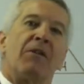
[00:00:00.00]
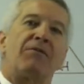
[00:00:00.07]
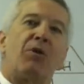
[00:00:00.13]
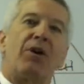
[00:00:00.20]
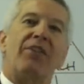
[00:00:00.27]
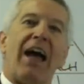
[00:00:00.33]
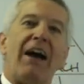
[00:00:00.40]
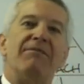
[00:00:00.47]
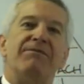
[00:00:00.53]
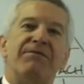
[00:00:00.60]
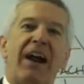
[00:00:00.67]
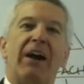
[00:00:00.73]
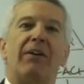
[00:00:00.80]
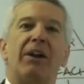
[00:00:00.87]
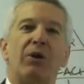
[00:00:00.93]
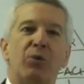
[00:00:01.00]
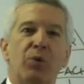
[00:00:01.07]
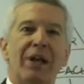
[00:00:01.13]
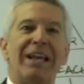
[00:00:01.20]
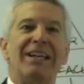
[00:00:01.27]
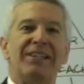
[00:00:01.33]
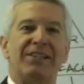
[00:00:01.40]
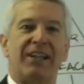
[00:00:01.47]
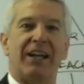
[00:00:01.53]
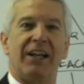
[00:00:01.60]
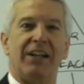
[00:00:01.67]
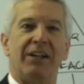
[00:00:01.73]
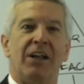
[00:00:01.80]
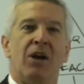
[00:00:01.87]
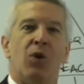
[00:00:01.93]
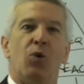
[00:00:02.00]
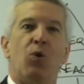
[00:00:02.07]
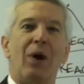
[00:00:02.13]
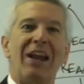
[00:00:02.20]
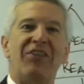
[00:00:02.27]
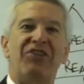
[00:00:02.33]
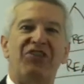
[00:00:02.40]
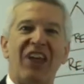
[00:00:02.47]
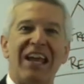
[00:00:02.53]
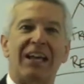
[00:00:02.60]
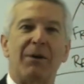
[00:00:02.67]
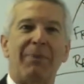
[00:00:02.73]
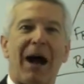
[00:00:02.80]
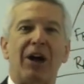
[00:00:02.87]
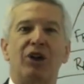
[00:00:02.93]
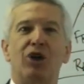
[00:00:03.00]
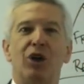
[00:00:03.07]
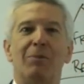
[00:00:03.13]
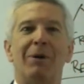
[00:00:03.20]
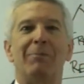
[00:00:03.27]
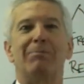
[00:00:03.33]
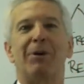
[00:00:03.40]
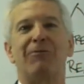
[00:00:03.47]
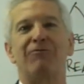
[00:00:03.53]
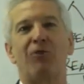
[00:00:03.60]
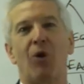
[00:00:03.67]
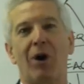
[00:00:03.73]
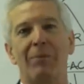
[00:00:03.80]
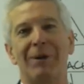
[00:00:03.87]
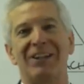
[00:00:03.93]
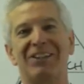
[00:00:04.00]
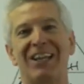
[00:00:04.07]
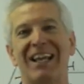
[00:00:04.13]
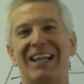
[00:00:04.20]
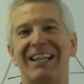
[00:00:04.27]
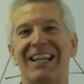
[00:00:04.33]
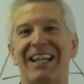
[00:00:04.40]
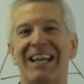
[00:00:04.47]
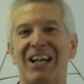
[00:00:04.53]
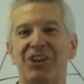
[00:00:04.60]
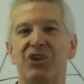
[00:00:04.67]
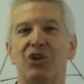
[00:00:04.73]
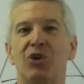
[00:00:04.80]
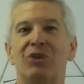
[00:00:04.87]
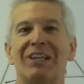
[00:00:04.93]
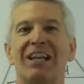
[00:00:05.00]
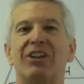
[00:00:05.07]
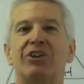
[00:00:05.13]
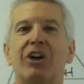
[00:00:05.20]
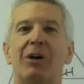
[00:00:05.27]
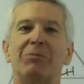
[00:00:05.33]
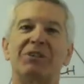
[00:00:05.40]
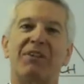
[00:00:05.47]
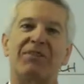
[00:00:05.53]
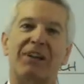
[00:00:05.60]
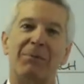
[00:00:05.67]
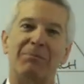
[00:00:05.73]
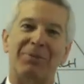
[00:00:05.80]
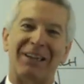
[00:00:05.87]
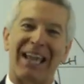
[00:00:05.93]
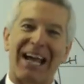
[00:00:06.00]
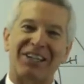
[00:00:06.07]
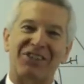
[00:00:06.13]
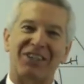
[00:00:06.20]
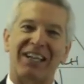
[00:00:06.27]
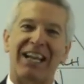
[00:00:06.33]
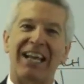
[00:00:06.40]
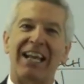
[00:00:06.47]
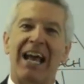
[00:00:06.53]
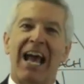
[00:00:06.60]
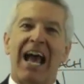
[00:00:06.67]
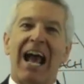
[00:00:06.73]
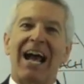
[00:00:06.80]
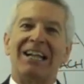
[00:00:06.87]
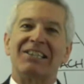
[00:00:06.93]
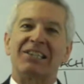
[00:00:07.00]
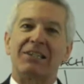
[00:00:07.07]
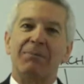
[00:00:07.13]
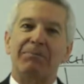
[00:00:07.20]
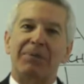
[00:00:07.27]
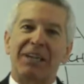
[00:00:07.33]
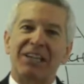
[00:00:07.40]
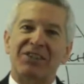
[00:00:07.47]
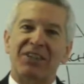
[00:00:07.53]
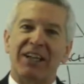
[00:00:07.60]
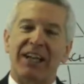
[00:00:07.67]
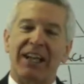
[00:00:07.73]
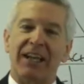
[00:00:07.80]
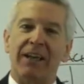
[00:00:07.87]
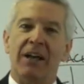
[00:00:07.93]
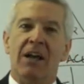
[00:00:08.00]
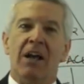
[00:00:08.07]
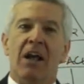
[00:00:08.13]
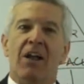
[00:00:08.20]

For that very reason, we think about human performance issues in terms of complexity and simplicity.